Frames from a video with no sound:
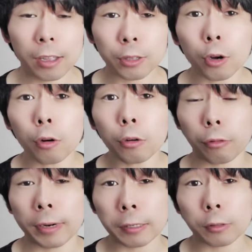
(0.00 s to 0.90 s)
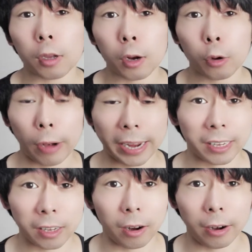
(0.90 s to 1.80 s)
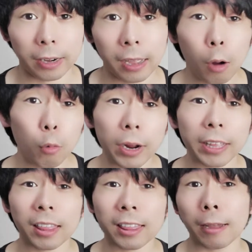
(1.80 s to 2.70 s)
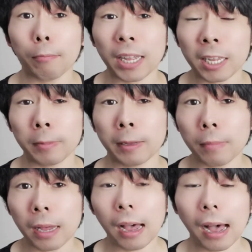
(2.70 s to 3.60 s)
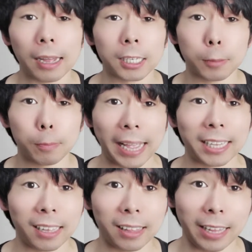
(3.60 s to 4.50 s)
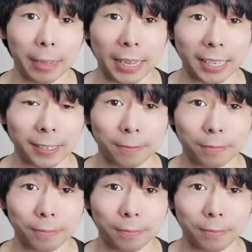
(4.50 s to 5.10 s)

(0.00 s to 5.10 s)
no thrills credit card with the minimum spend limit.